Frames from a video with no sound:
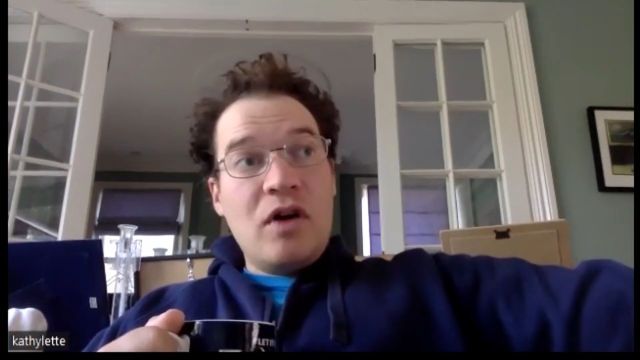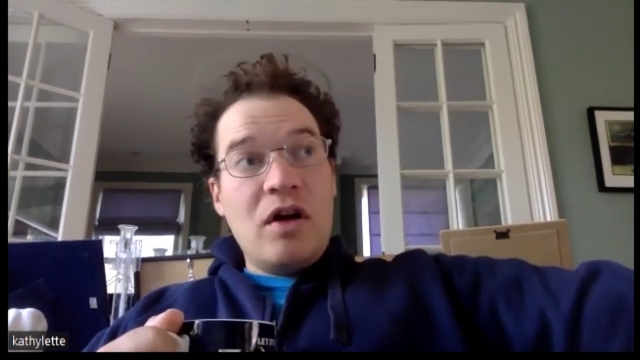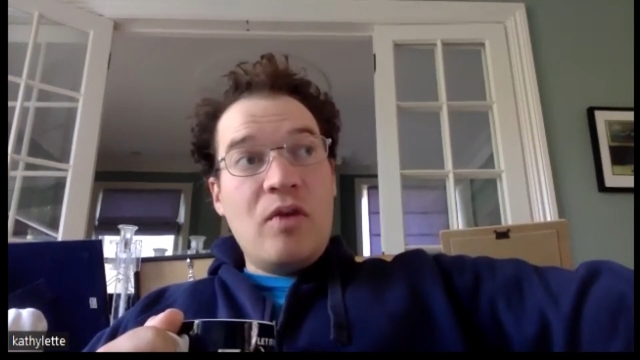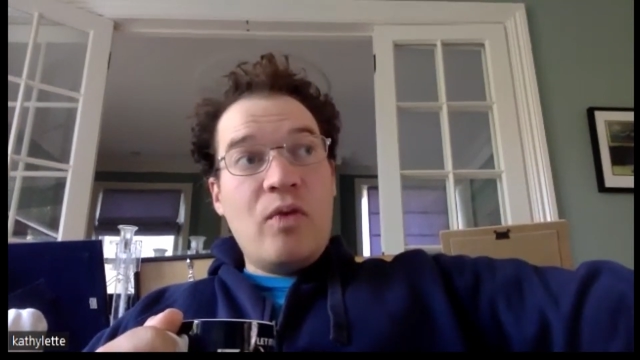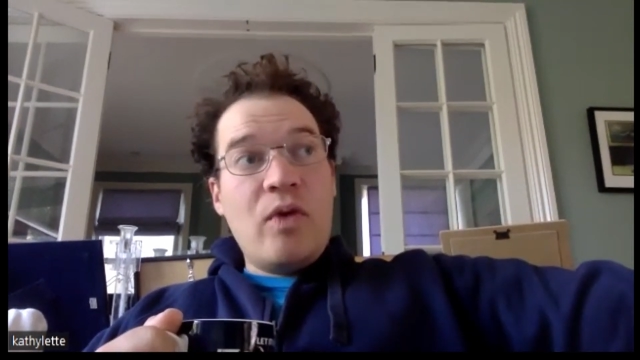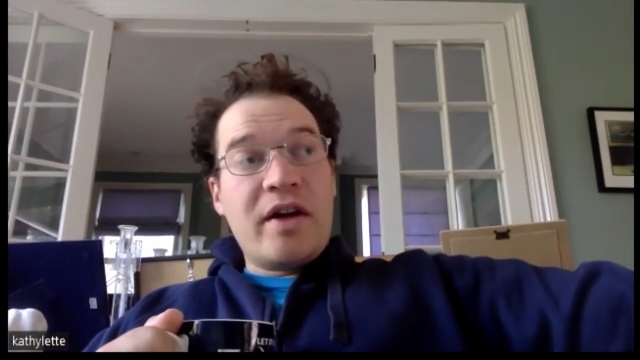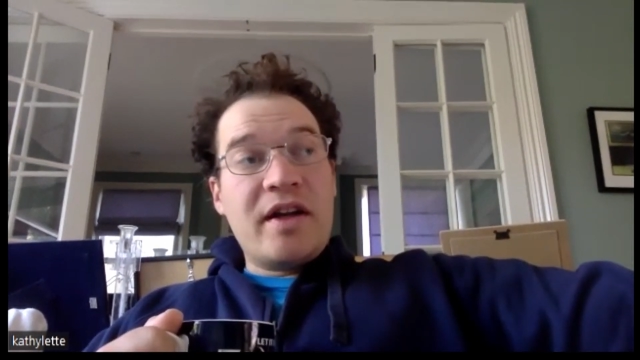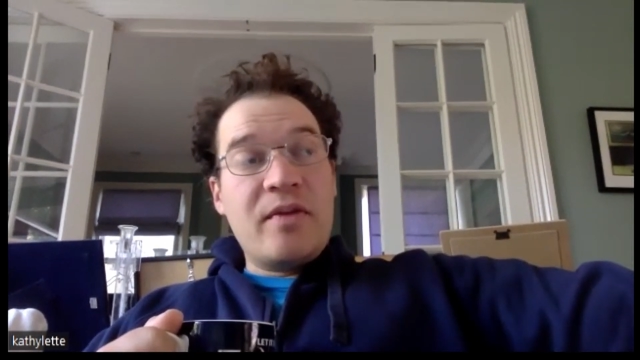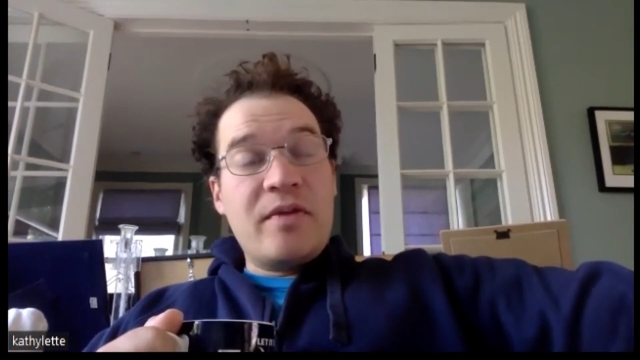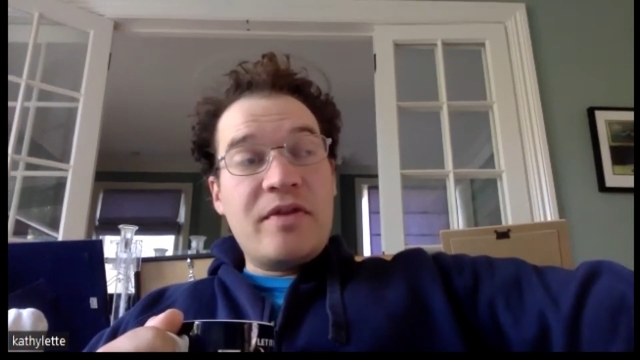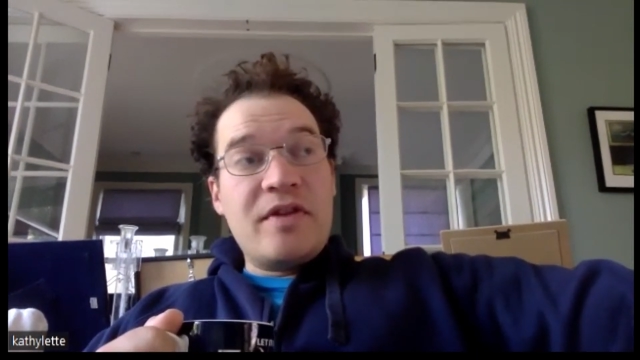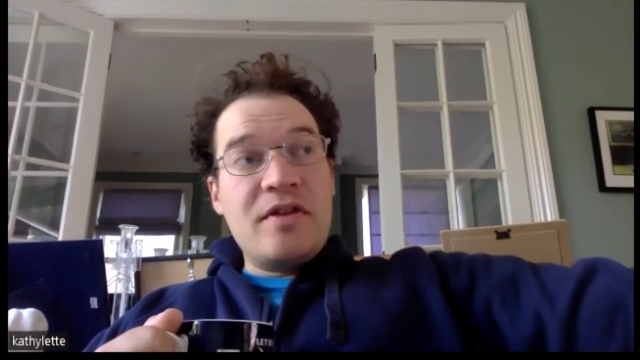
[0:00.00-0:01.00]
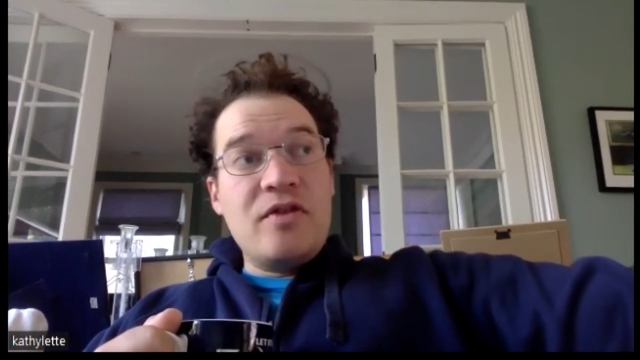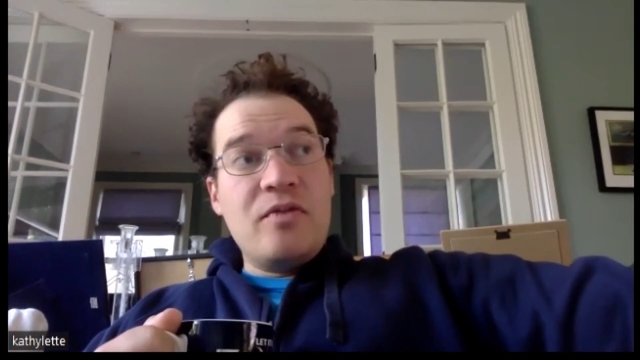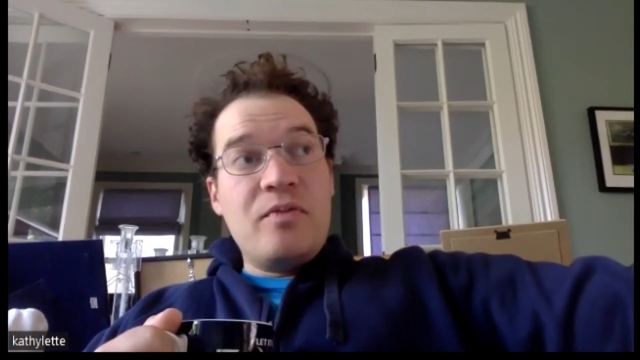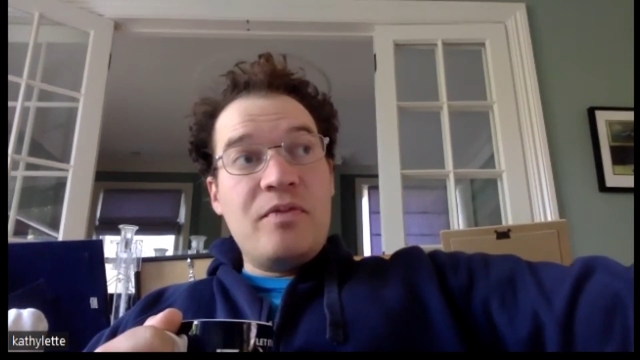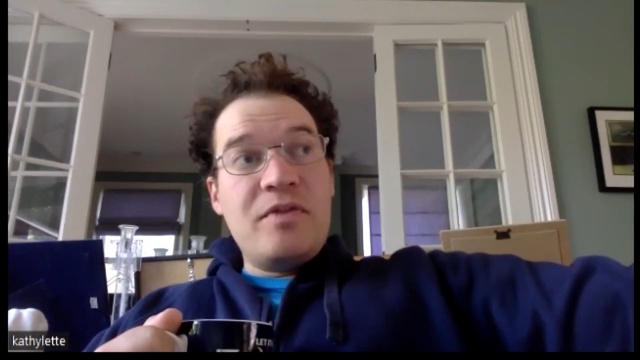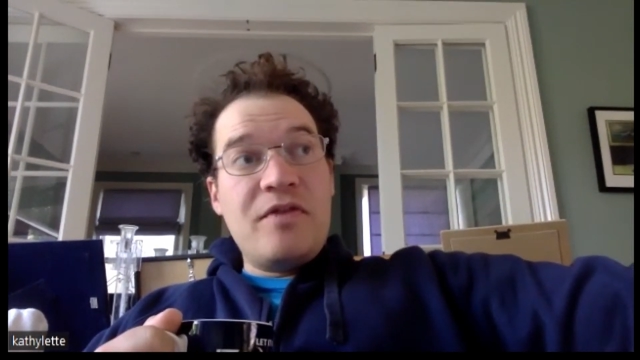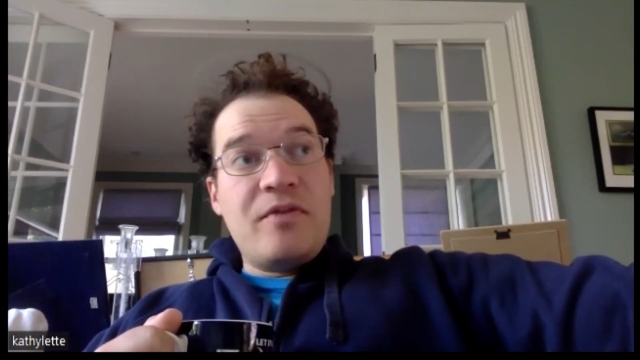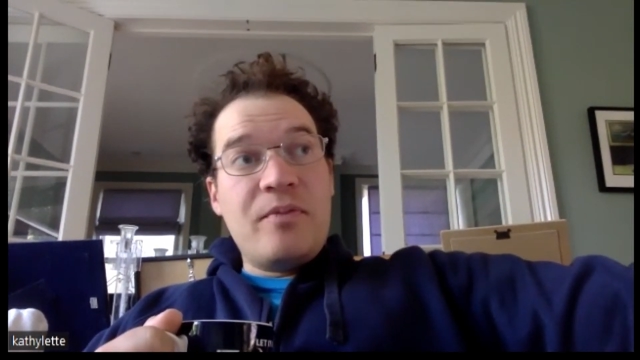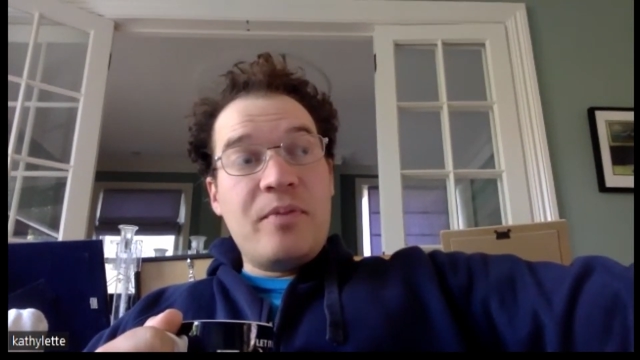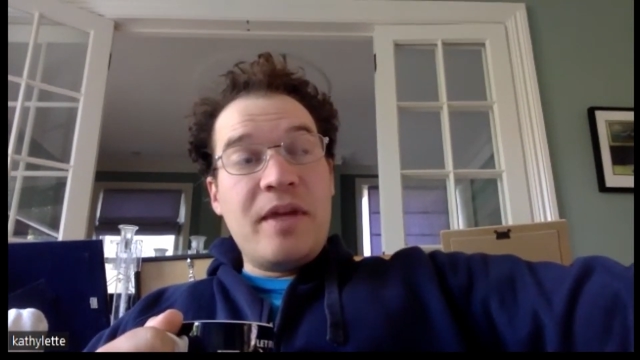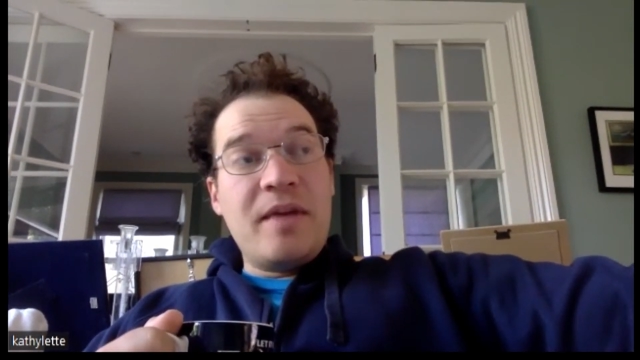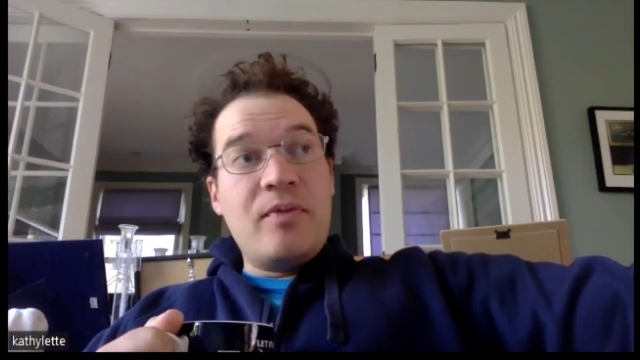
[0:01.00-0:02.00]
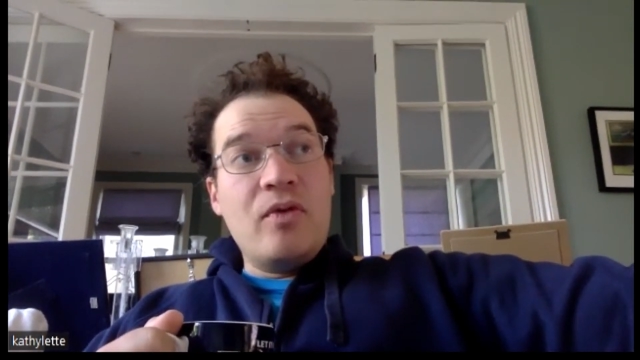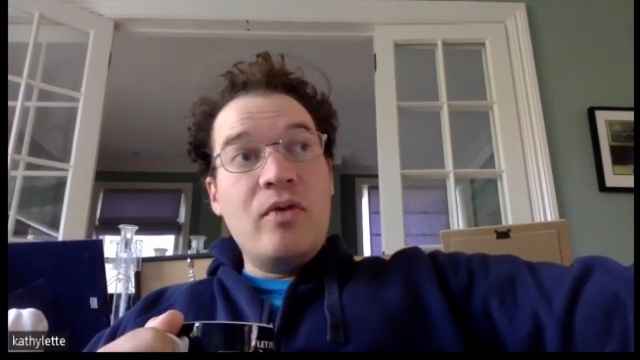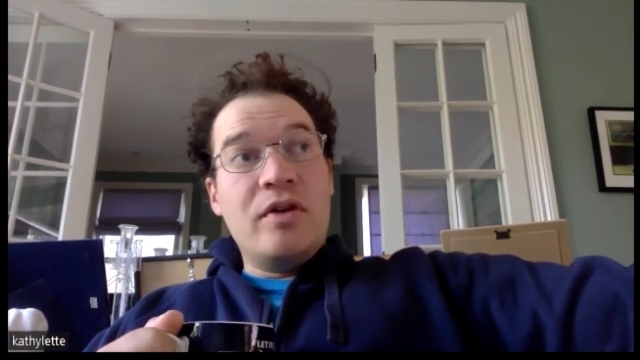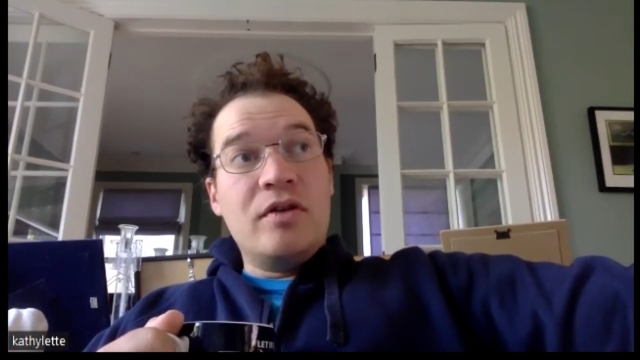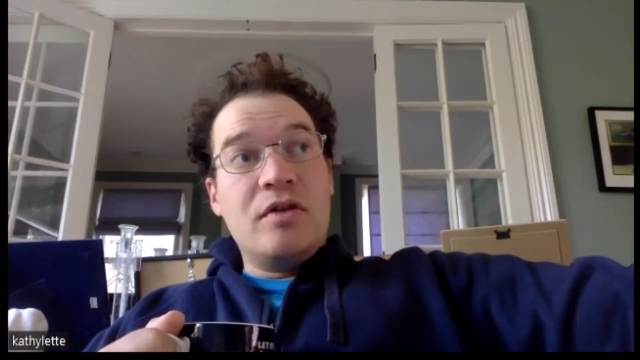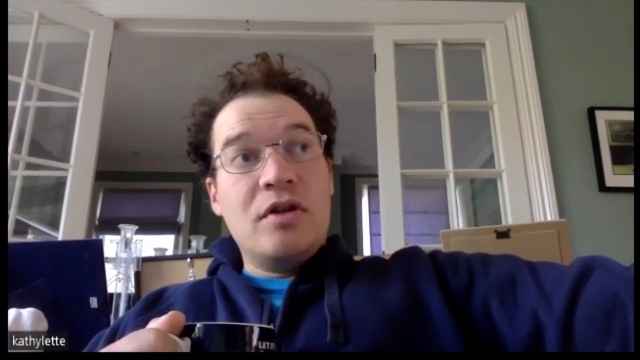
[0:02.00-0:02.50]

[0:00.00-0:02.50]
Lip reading: working with different people,